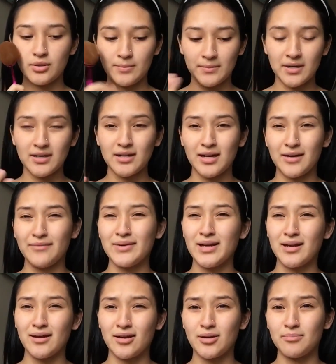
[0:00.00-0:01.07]
I'm having a
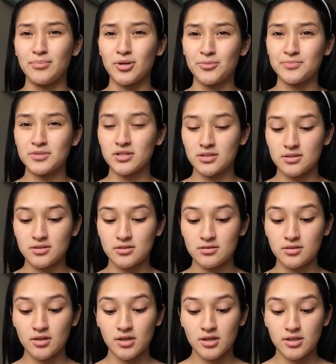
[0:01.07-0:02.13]
lot of burps because
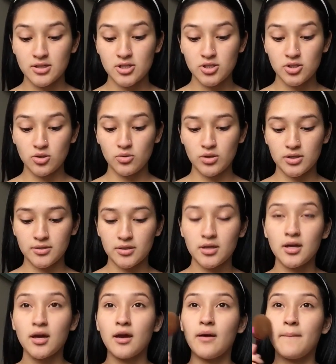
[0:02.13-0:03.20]
soda,
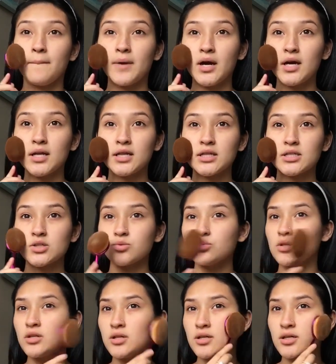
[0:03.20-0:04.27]
but this
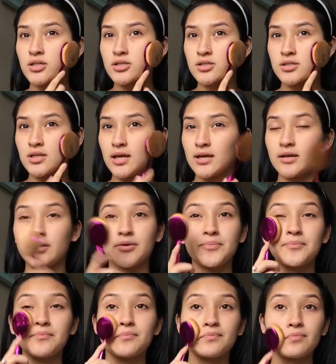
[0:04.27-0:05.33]
one looks like
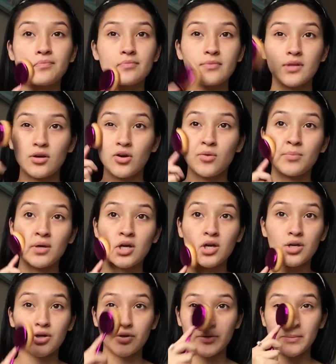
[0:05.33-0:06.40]
it'll be a
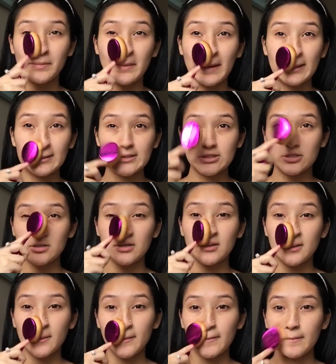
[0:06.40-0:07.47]
good match,
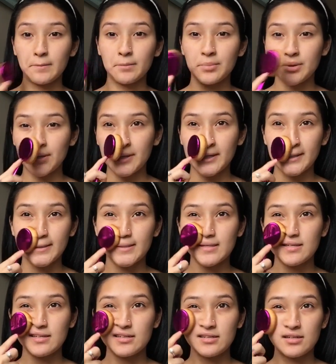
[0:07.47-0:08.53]
but
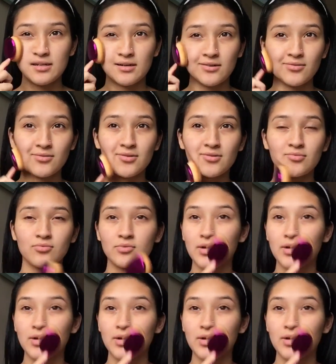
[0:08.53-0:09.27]
I don't know.